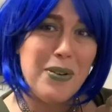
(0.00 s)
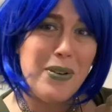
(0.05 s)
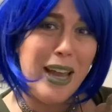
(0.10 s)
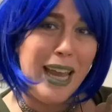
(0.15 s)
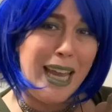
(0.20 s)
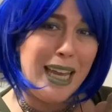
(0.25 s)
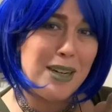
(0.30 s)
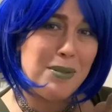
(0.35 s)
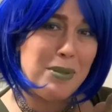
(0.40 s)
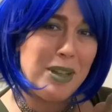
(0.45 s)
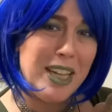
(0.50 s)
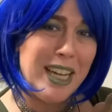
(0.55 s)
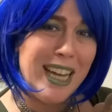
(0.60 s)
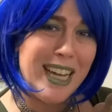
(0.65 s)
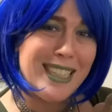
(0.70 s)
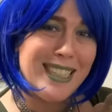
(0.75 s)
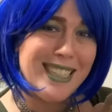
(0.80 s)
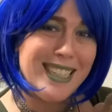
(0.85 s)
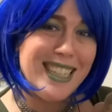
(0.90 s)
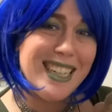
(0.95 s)
animal
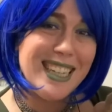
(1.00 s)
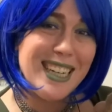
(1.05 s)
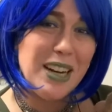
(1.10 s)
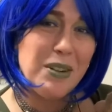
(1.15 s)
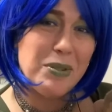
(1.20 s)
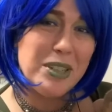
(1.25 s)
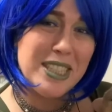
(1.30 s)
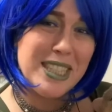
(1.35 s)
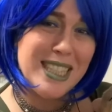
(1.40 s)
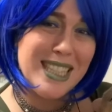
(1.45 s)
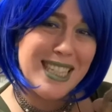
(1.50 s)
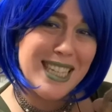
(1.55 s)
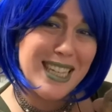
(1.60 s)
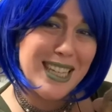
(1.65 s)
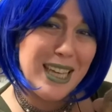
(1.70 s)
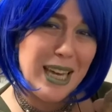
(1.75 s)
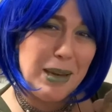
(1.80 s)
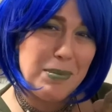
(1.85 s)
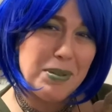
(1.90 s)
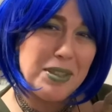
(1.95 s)
handling and was
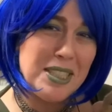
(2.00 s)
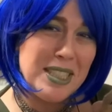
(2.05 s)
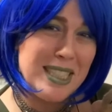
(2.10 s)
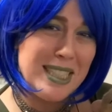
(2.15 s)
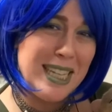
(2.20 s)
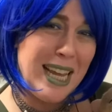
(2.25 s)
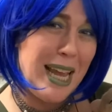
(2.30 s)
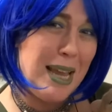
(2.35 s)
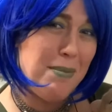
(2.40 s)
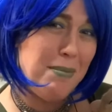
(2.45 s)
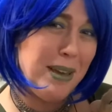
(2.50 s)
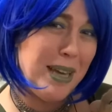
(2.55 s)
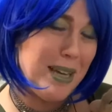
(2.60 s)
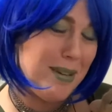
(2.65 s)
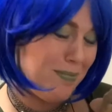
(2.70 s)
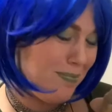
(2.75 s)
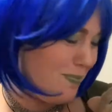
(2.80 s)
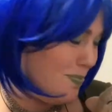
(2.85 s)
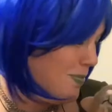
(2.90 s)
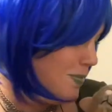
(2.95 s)
still able to tame him.